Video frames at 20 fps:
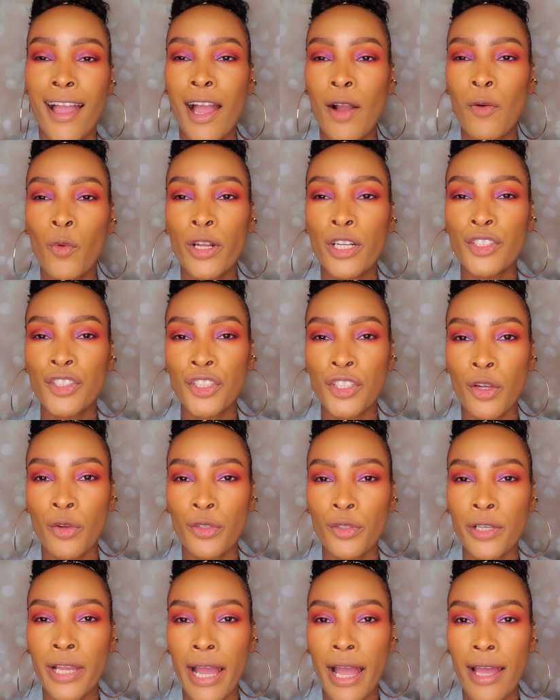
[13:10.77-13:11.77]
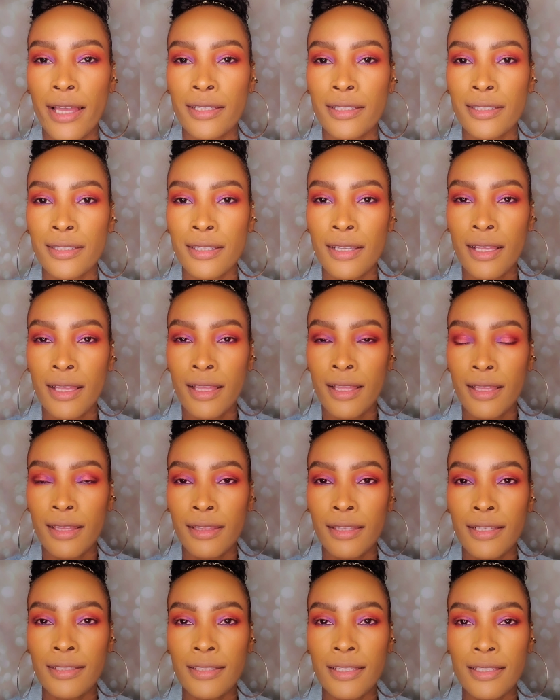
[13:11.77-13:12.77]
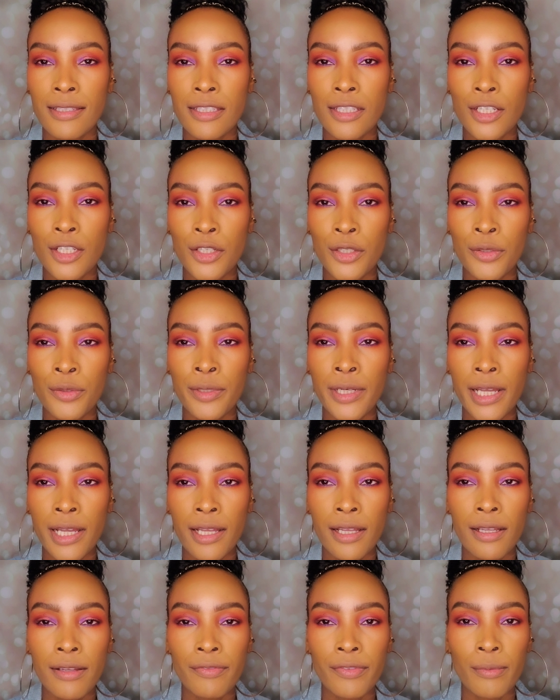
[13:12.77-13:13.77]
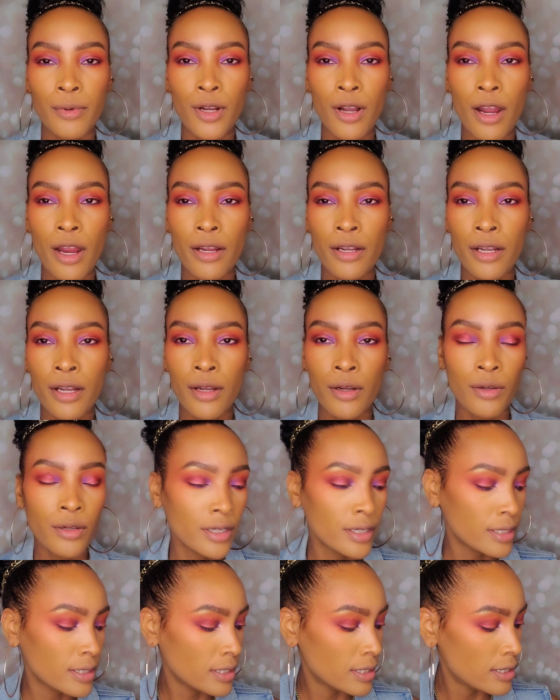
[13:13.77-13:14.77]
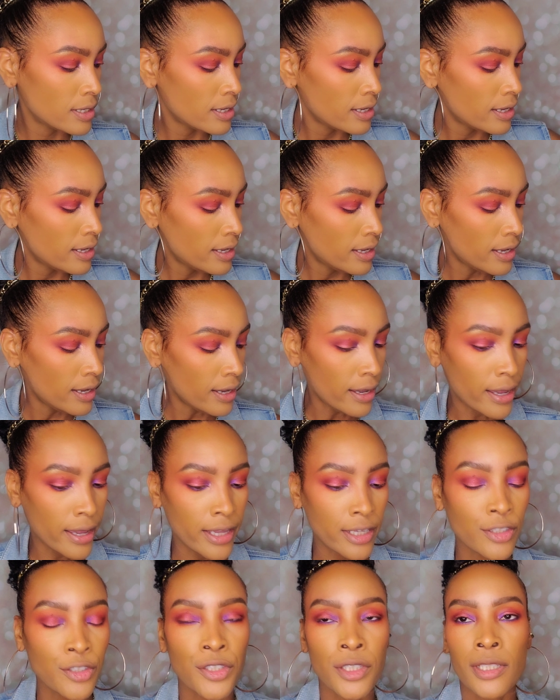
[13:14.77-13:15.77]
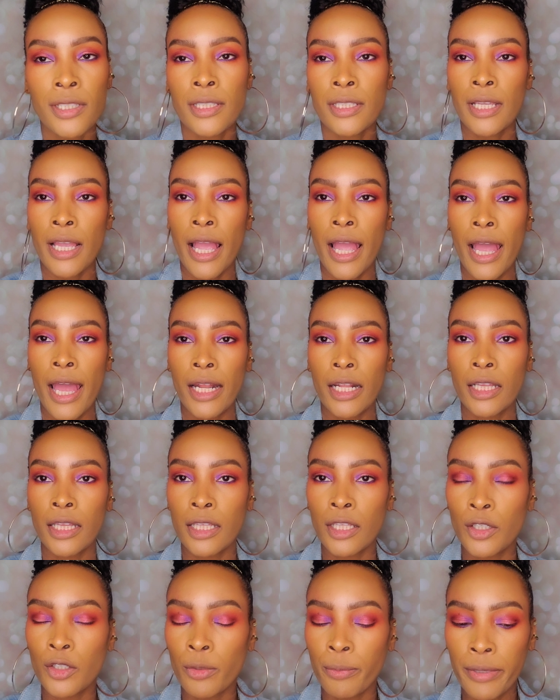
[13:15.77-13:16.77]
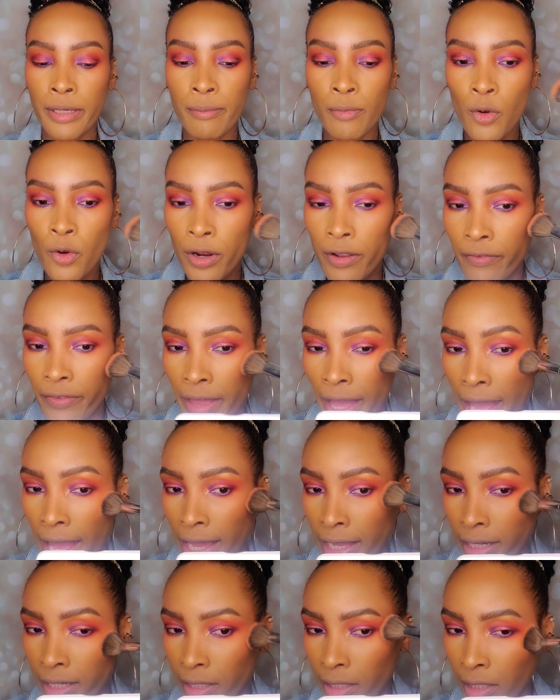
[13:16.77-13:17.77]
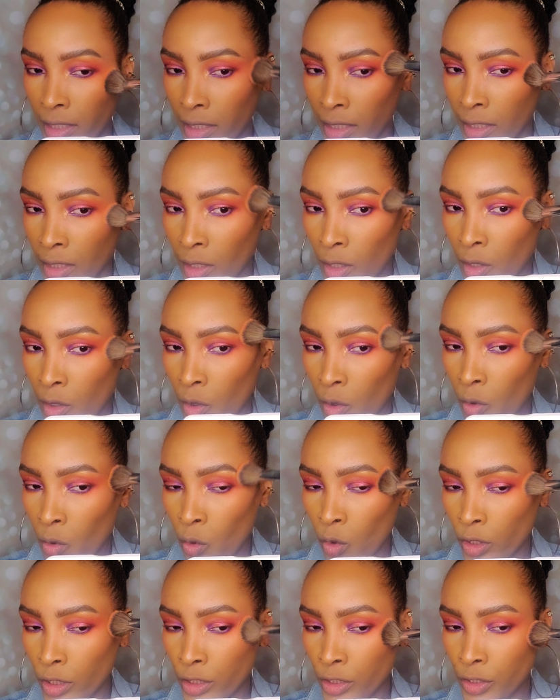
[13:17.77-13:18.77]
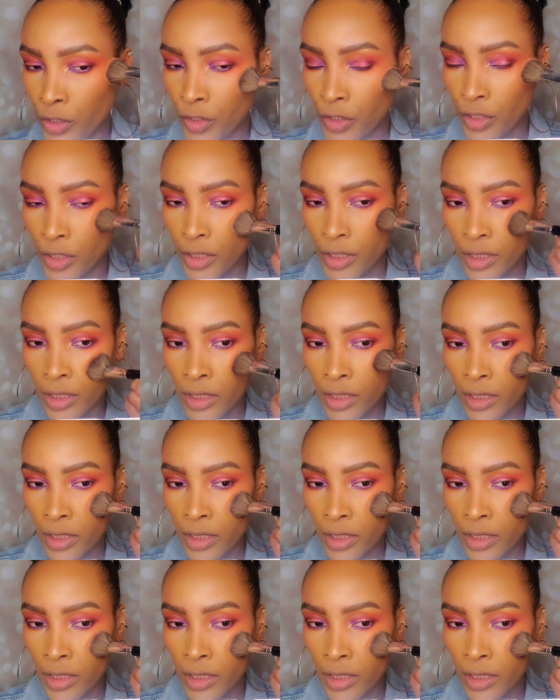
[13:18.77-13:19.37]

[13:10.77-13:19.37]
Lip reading: I want to show you guys. This is Laguna from Cargo. And just to add a little bit more of that orange,